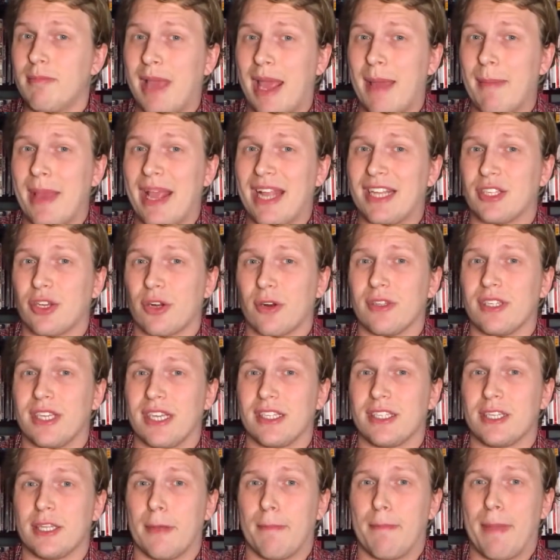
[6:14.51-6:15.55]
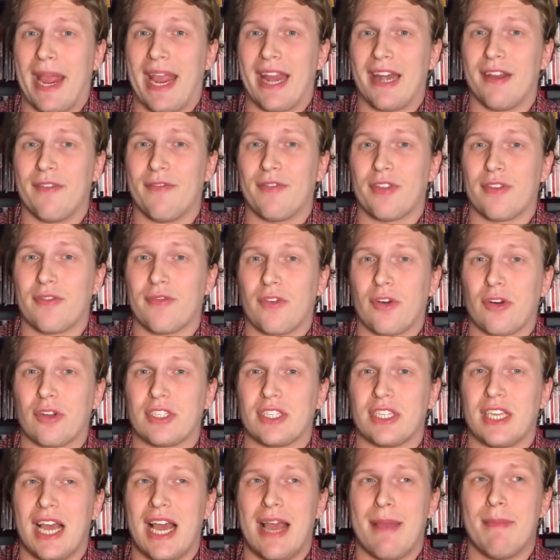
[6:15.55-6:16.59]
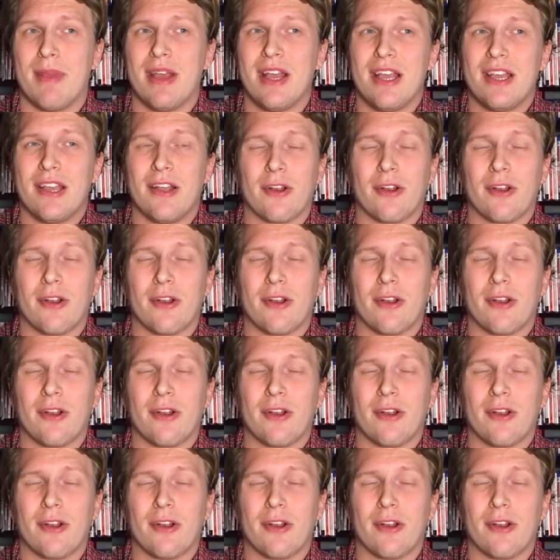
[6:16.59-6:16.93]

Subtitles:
Mei Mei turns into the panda for the first time.